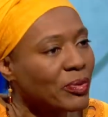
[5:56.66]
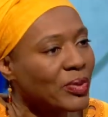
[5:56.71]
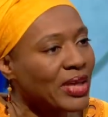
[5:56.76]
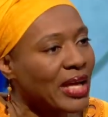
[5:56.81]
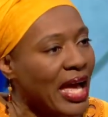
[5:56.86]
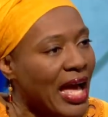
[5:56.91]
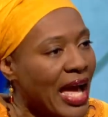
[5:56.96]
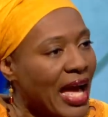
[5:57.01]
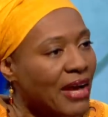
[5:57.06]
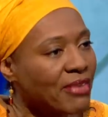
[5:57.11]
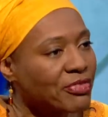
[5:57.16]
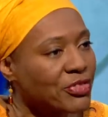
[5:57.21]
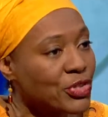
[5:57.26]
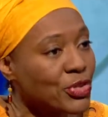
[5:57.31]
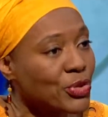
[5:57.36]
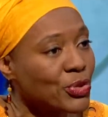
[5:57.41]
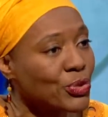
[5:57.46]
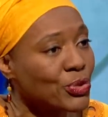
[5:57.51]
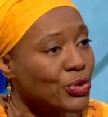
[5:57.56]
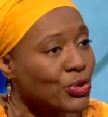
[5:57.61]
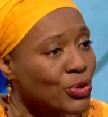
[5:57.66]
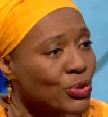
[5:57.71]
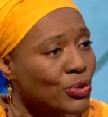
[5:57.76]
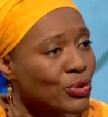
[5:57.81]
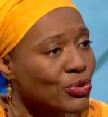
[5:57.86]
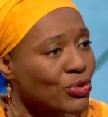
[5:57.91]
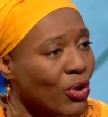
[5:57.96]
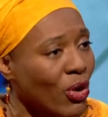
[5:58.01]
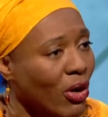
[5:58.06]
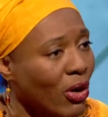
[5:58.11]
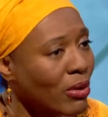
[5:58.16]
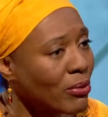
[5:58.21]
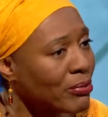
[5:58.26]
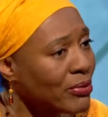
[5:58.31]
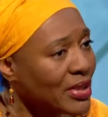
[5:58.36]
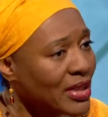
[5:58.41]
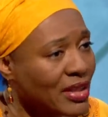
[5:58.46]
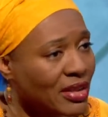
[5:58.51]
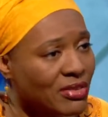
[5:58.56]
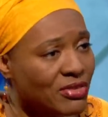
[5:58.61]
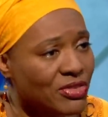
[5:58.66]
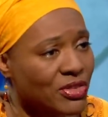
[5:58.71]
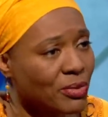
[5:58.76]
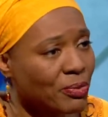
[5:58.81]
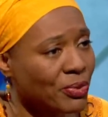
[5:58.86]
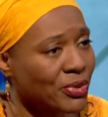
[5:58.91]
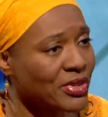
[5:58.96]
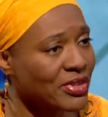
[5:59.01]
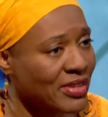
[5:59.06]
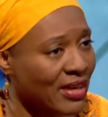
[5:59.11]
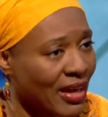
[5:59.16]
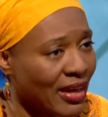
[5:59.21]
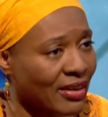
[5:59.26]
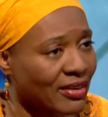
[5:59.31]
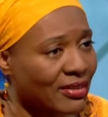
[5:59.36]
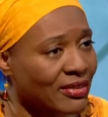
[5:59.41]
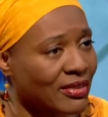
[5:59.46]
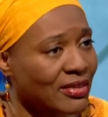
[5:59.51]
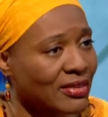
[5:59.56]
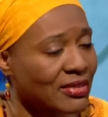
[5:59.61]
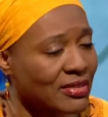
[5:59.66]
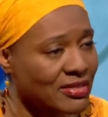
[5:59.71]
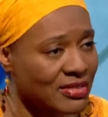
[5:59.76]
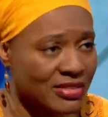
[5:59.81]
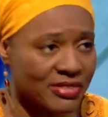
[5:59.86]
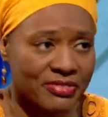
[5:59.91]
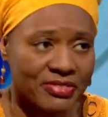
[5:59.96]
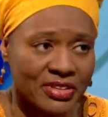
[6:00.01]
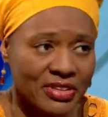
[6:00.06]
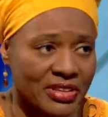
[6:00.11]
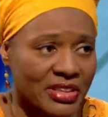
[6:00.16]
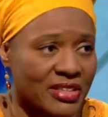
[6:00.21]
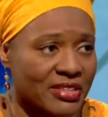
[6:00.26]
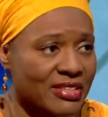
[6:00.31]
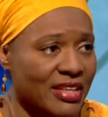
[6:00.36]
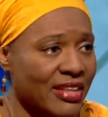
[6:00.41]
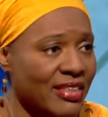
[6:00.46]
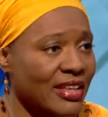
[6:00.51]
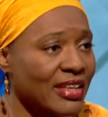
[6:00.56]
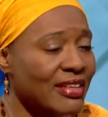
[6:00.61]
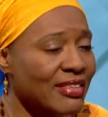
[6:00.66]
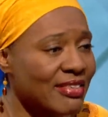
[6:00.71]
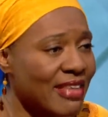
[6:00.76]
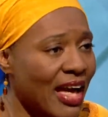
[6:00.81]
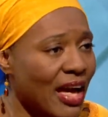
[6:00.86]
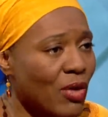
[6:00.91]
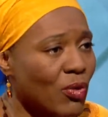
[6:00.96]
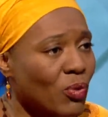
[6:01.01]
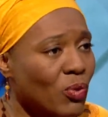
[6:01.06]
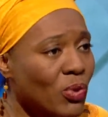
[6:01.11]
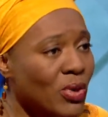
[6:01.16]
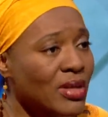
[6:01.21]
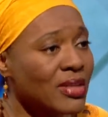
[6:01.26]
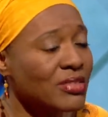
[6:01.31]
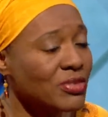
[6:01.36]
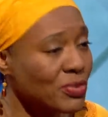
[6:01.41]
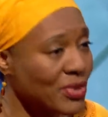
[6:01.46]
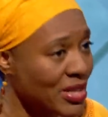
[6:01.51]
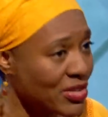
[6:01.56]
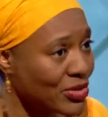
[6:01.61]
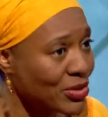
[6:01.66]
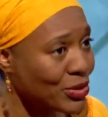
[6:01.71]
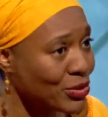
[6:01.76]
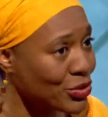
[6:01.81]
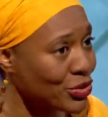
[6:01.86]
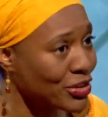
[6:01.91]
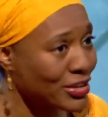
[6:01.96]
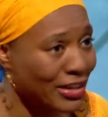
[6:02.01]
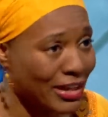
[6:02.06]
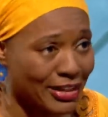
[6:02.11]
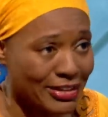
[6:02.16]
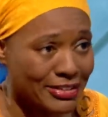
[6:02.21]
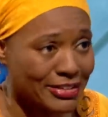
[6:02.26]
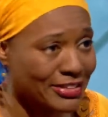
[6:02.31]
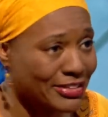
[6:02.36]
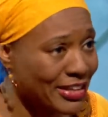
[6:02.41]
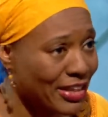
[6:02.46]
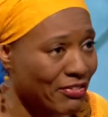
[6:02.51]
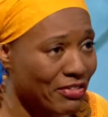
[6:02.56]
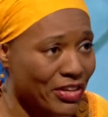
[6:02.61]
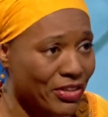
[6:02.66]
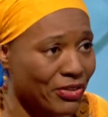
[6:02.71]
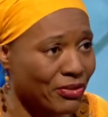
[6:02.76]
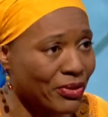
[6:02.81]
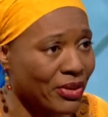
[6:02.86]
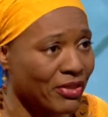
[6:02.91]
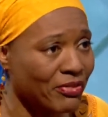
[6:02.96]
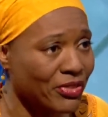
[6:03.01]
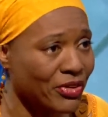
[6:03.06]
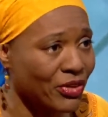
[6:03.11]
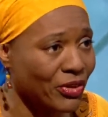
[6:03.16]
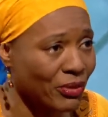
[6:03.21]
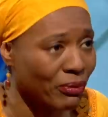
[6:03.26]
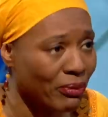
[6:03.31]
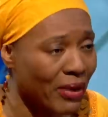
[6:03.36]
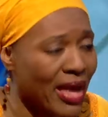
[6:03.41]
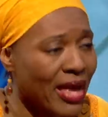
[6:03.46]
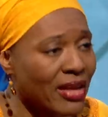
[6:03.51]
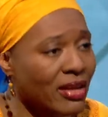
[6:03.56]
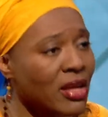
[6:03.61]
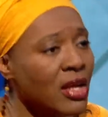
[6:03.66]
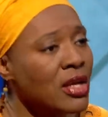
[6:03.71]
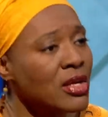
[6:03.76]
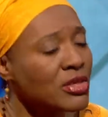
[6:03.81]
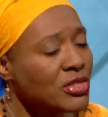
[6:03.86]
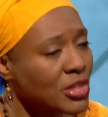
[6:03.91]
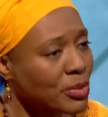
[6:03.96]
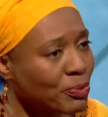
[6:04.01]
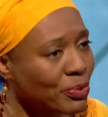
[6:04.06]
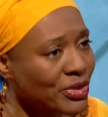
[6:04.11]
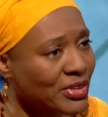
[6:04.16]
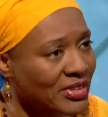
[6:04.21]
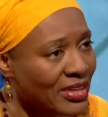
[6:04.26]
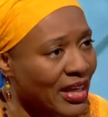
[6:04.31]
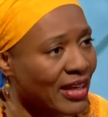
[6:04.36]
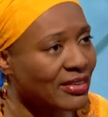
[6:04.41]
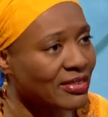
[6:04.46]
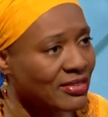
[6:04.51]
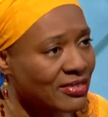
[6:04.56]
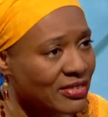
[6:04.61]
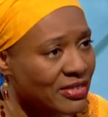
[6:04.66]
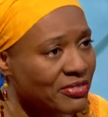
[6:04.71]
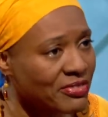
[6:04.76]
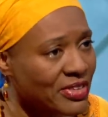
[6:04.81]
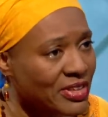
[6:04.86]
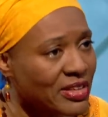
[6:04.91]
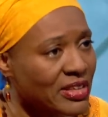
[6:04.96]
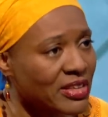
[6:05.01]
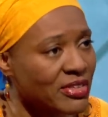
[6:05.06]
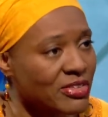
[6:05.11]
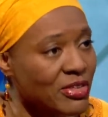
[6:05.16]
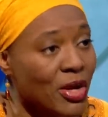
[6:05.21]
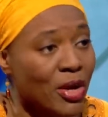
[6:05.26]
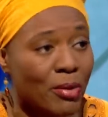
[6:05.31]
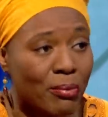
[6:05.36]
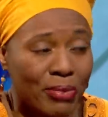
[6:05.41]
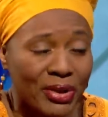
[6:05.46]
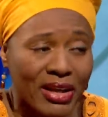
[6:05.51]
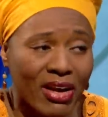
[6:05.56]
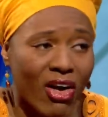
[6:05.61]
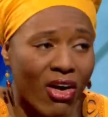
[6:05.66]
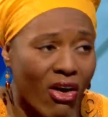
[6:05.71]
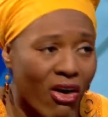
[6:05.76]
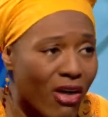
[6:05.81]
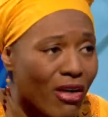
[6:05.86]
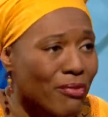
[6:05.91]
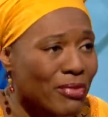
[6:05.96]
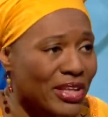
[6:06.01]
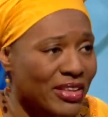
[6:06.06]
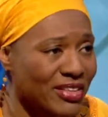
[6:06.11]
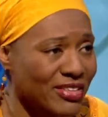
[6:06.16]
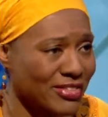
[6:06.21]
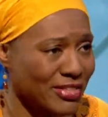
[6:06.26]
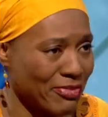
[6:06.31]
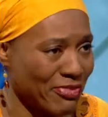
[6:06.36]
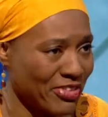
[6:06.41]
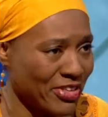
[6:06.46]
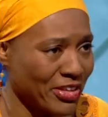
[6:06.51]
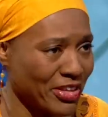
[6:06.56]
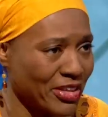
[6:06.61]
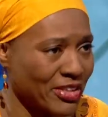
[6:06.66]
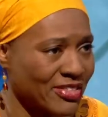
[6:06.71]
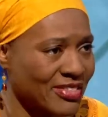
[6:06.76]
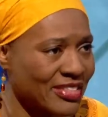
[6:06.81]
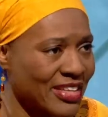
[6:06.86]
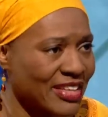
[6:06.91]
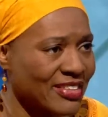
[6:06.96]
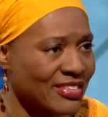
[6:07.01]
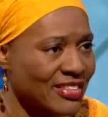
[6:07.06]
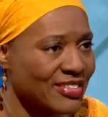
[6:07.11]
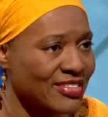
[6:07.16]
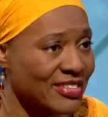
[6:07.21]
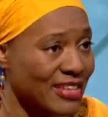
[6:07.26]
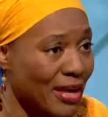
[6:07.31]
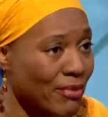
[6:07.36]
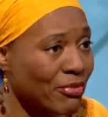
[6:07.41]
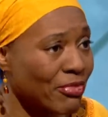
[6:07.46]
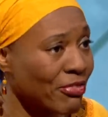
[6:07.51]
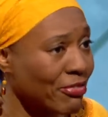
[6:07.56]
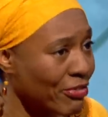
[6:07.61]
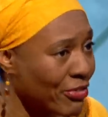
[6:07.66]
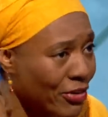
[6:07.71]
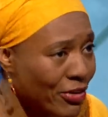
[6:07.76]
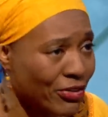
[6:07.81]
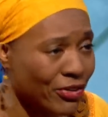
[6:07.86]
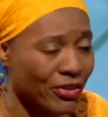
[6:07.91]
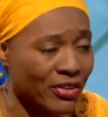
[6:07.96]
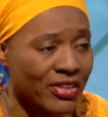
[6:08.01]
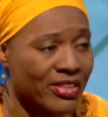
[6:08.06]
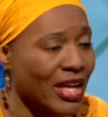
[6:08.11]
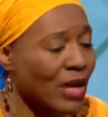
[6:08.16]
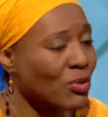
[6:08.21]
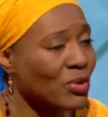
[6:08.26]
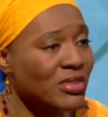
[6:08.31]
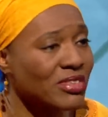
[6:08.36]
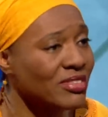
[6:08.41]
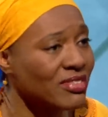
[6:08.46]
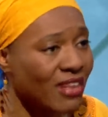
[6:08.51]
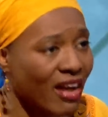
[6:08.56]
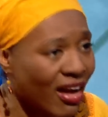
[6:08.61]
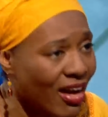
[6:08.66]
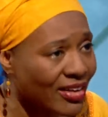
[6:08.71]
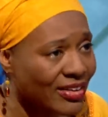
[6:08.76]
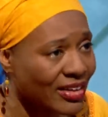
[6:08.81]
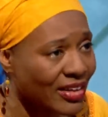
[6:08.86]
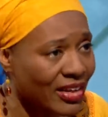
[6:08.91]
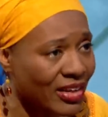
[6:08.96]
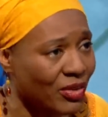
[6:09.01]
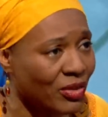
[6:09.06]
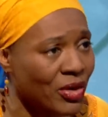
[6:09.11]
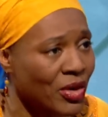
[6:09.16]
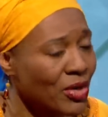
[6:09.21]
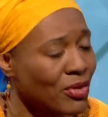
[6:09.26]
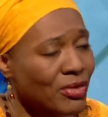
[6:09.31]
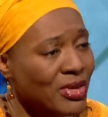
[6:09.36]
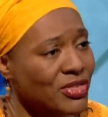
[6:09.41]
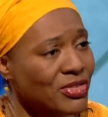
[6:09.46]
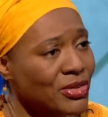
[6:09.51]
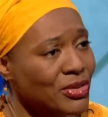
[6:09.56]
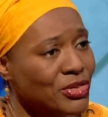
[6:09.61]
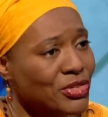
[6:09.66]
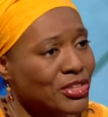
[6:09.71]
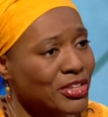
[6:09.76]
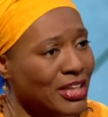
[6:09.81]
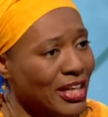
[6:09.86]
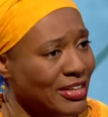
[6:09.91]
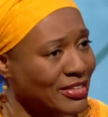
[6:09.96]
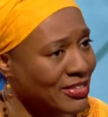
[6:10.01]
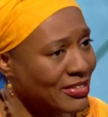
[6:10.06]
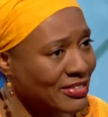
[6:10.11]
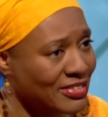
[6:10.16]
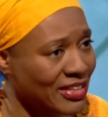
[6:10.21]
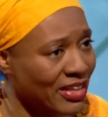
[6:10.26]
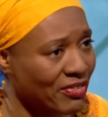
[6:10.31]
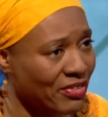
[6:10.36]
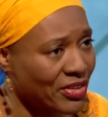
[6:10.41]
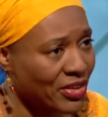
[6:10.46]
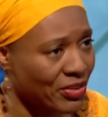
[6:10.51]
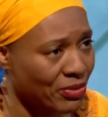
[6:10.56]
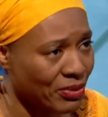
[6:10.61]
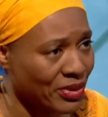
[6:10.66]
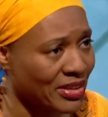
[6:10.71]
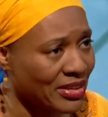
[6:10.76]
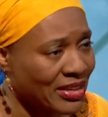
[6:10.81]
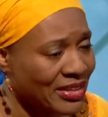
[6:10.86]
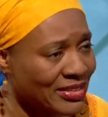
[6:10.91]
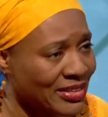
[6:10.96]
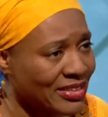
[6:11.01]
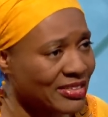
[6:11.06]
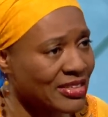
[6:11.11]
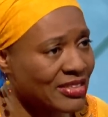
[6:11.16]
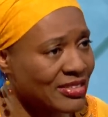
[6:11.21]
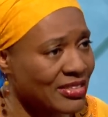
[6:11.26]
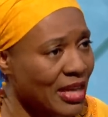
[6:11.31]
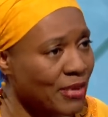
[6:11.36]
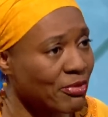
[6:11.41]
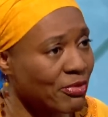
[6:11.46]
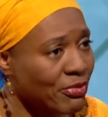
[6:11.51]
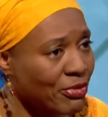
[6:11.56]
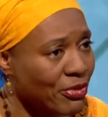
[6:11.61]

we have to use all means to protect the civilians. I think that was Resolution 1973 of the UN to protect the civilians. But arming the civilians takes a step further that was not in Resolution 1973, it takes a step